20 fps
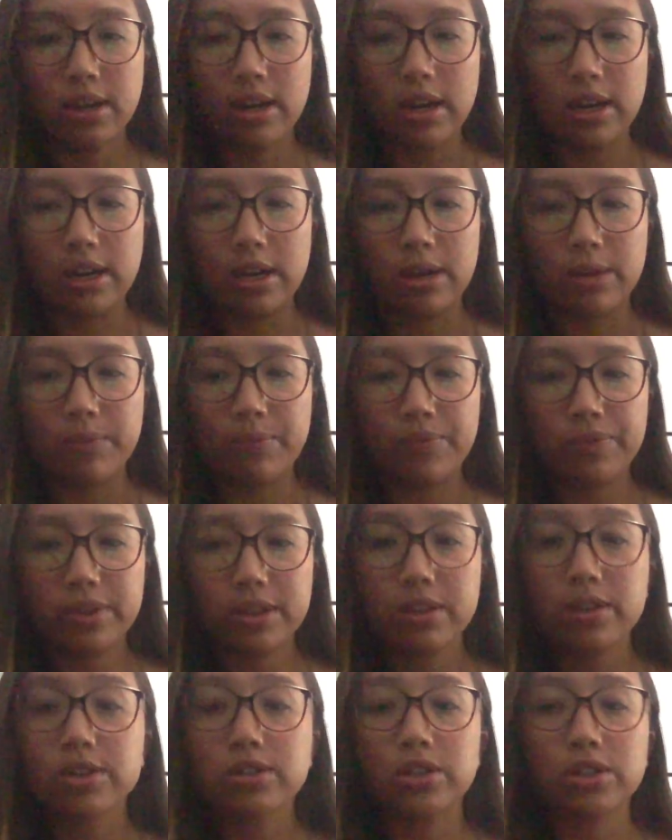um,
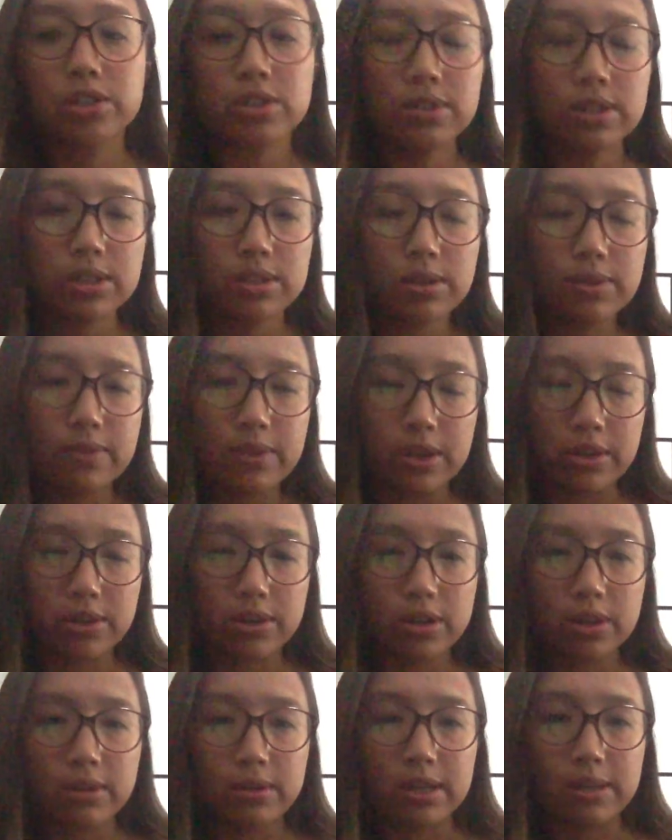there's also a ton of
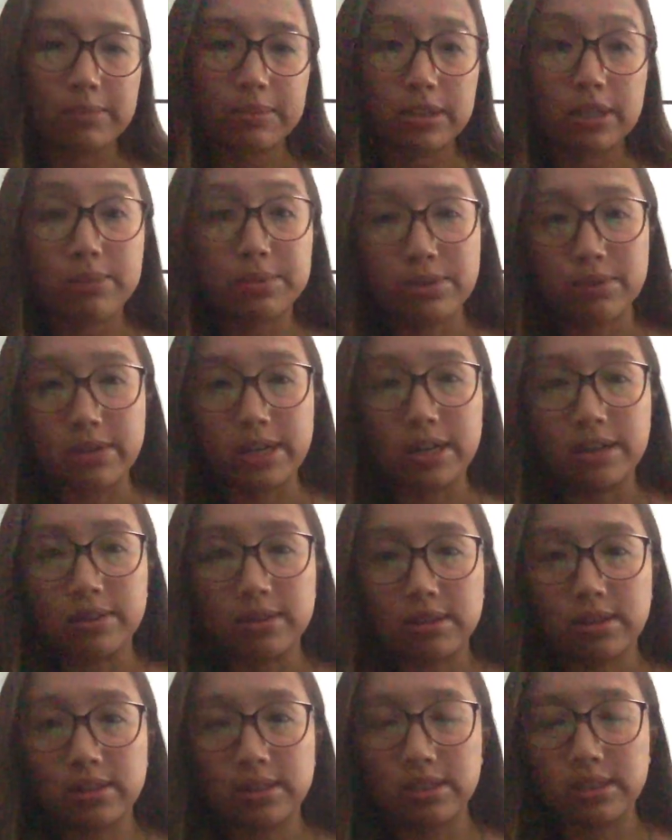other um, clubs
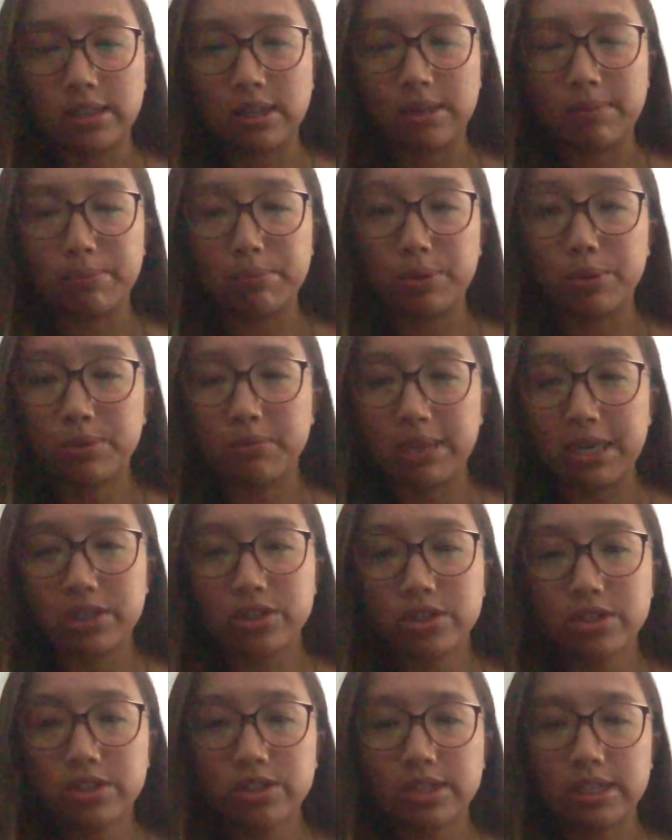around the um, both
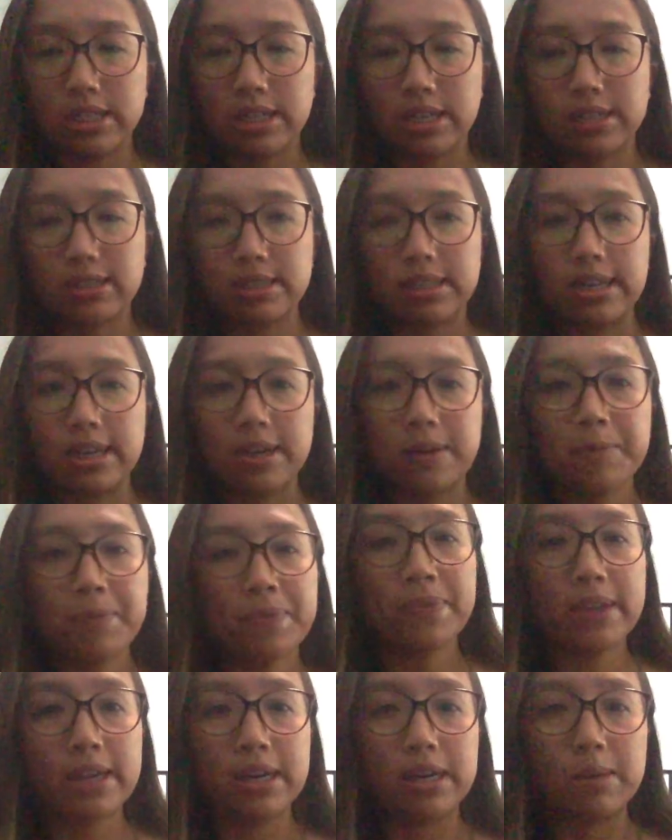majors and that's like
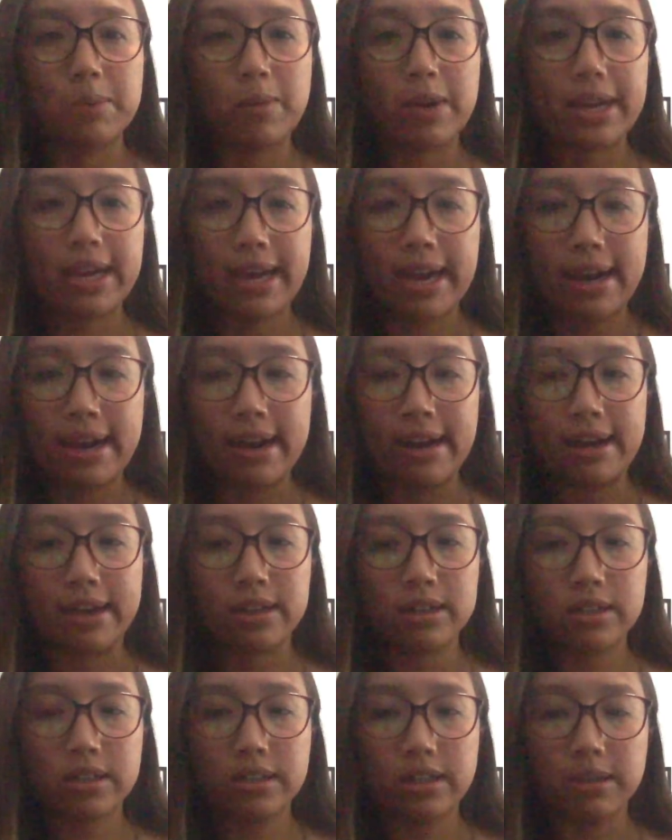um, white
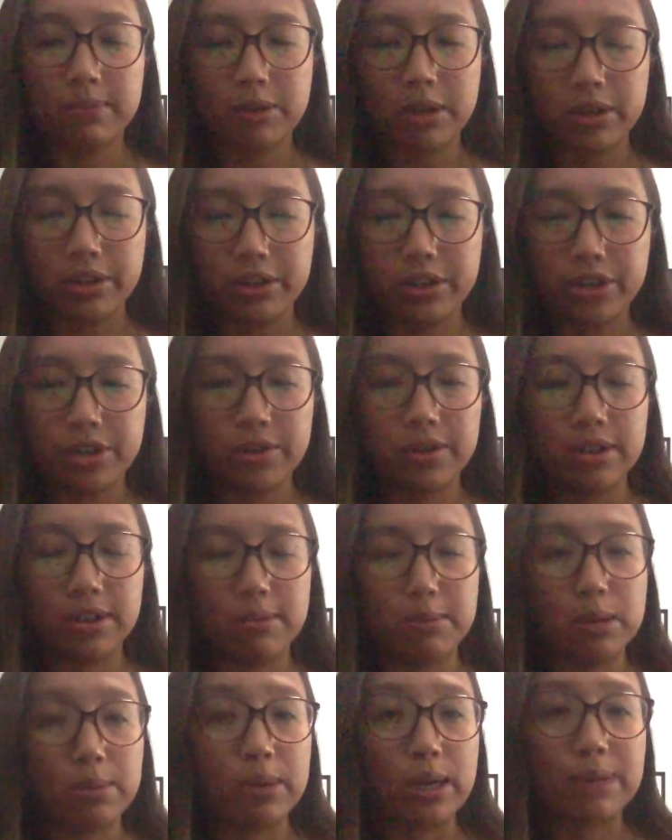hat um, color coded
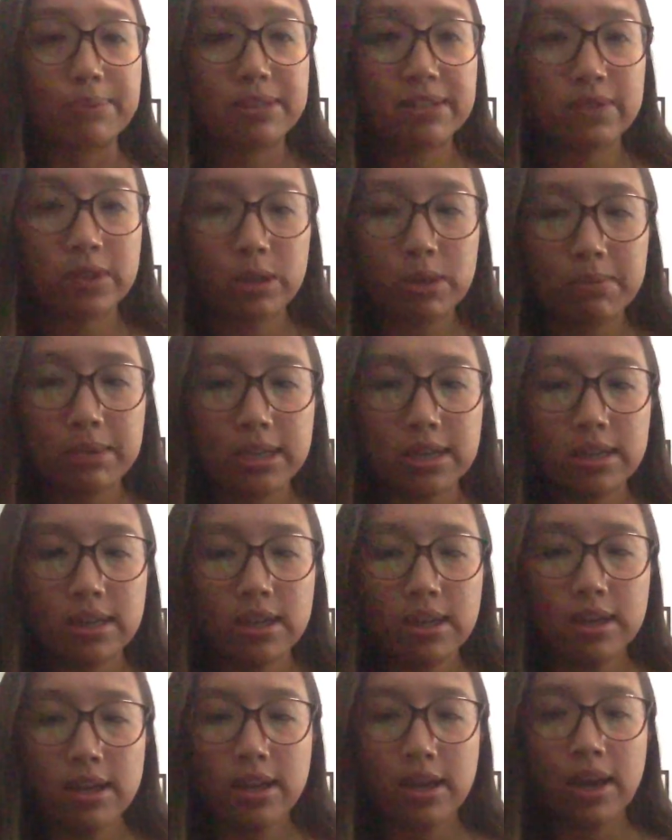and mobile app development
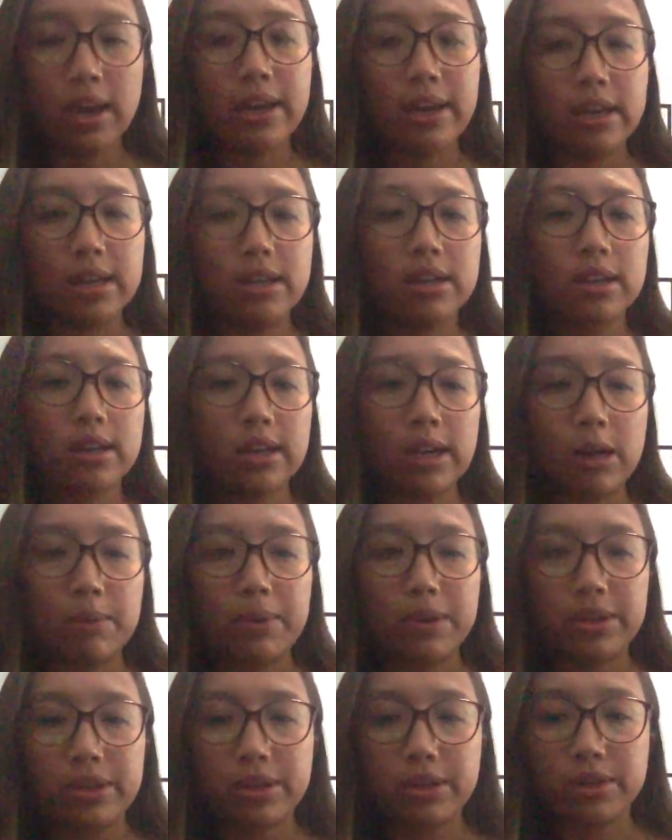and cal
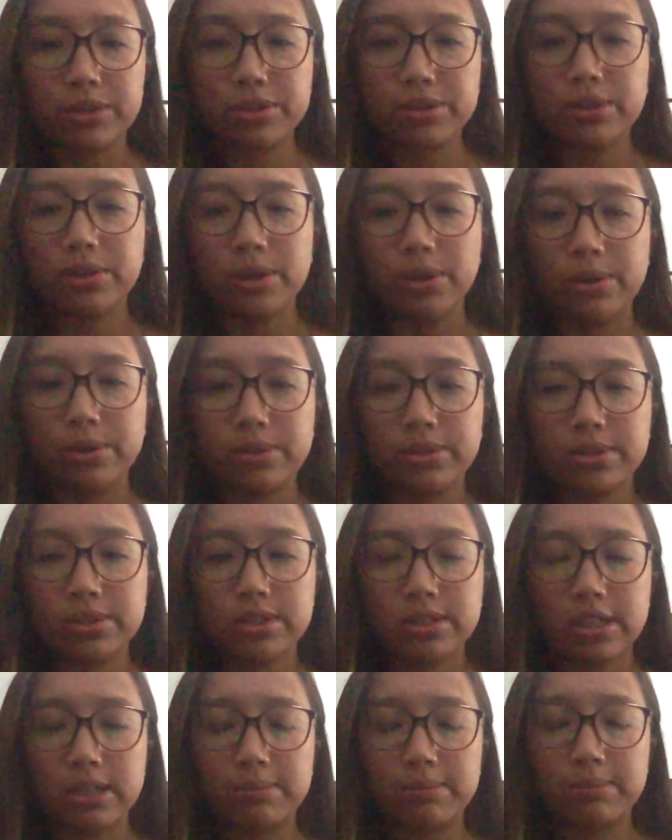poly also
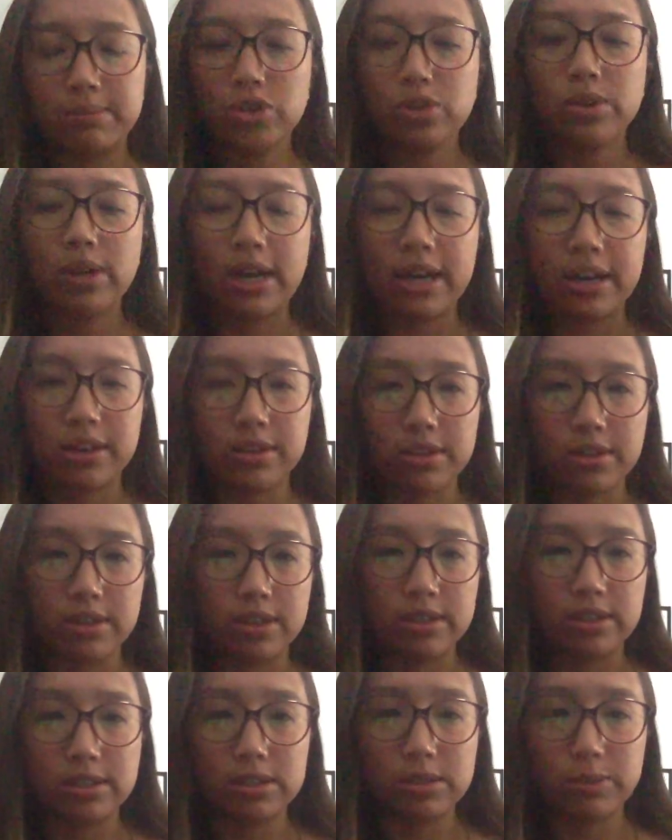hosts two
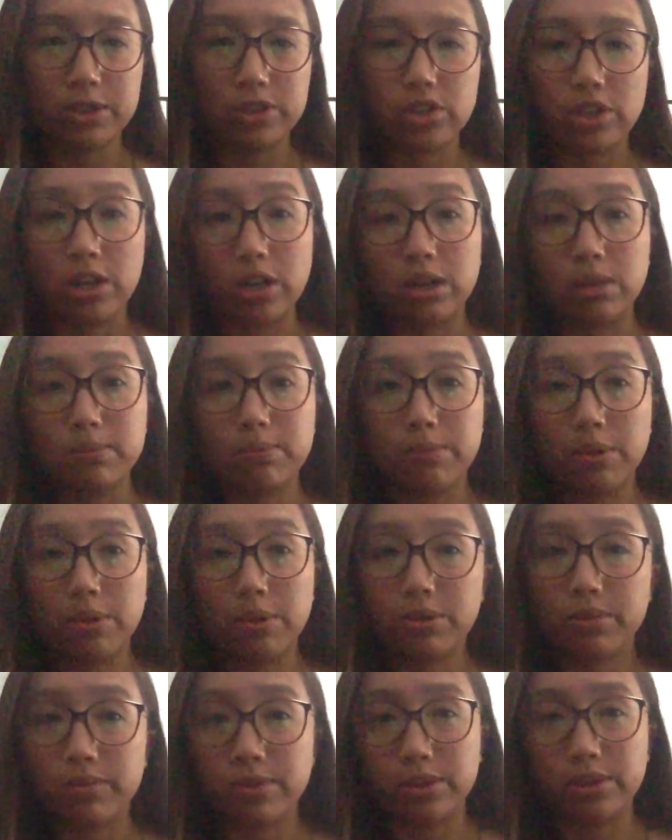hackathons which are
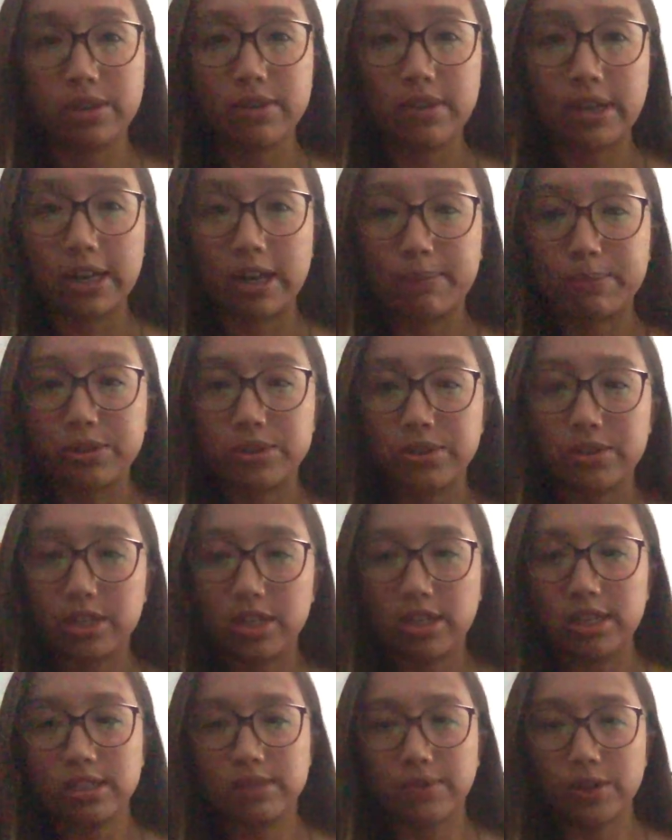both really great
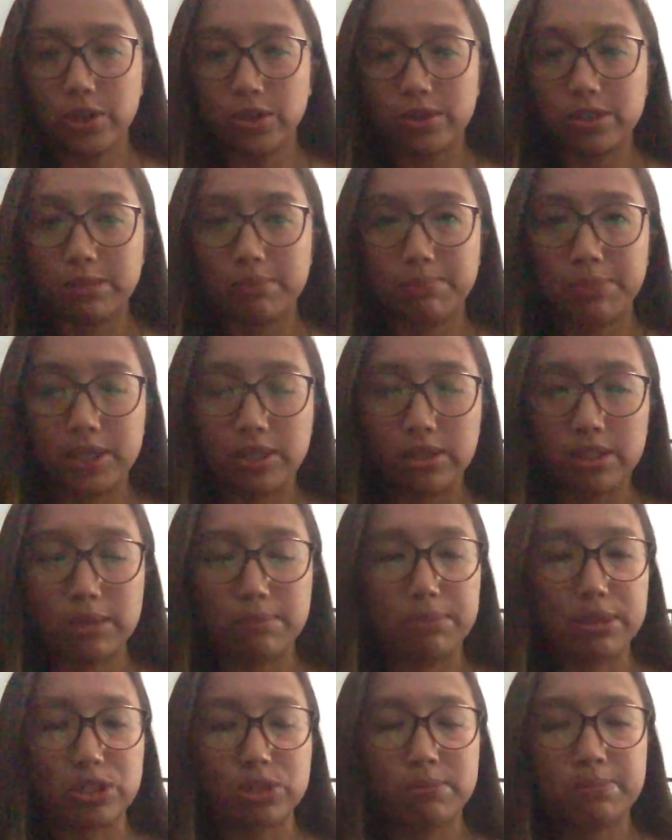opportunities for you to build
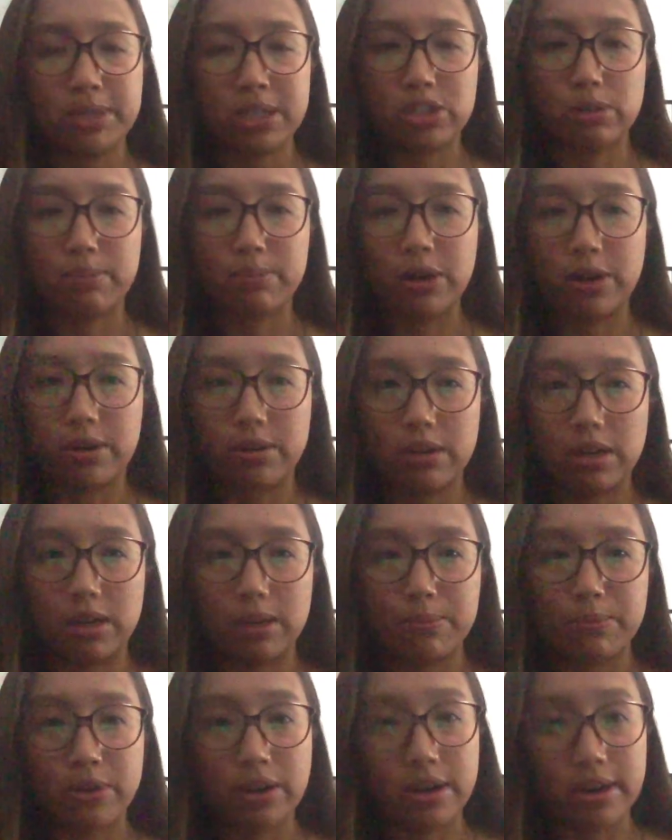and pitch a, part, a
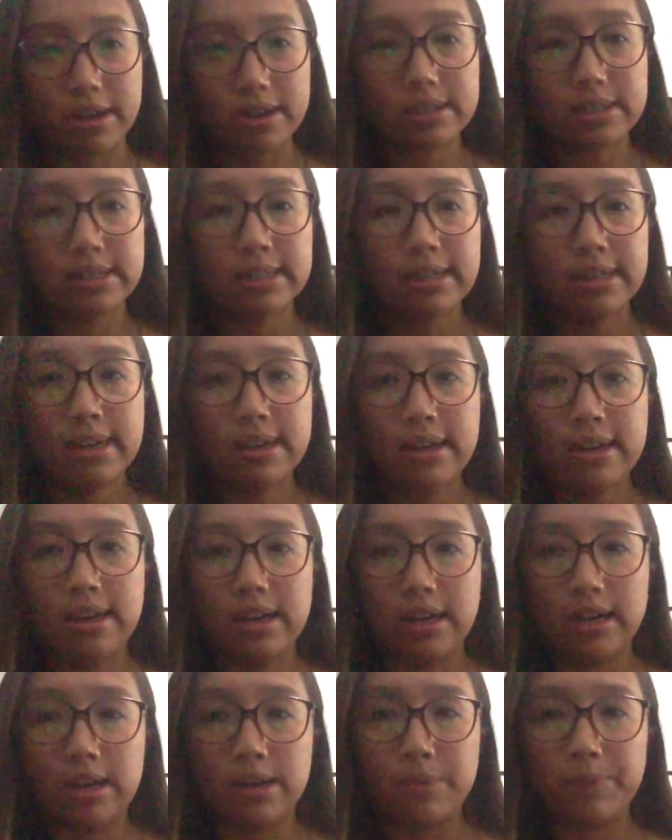product
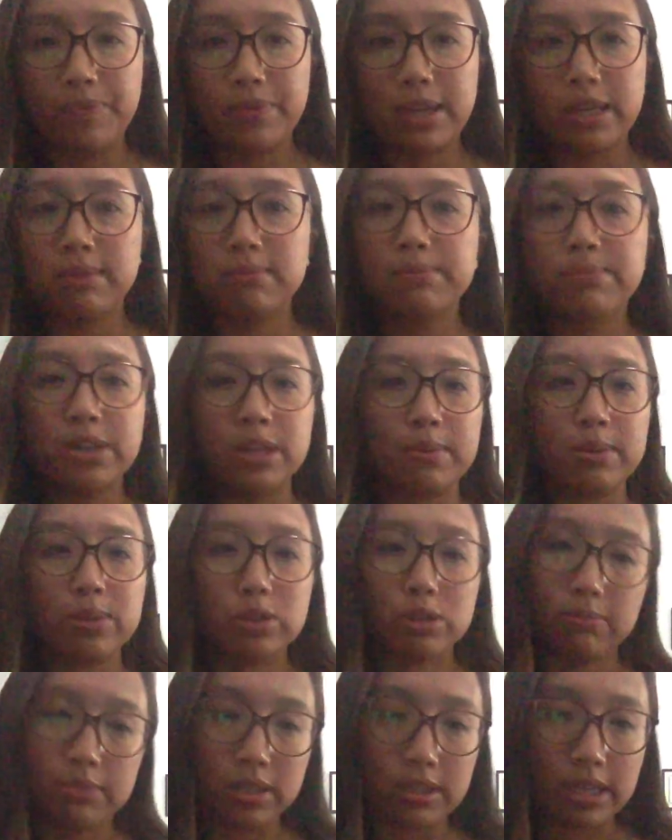um, and be able
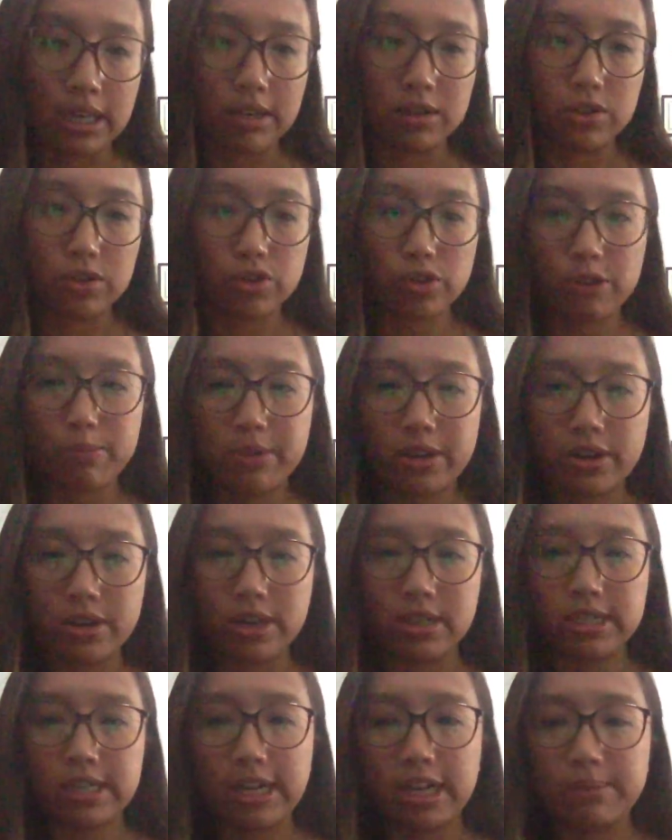to build on in a short period
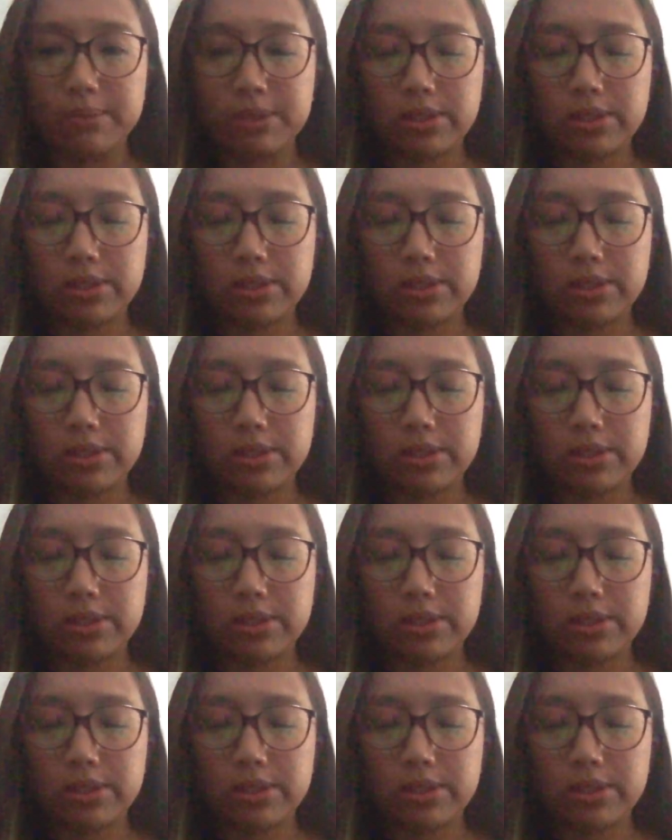of time.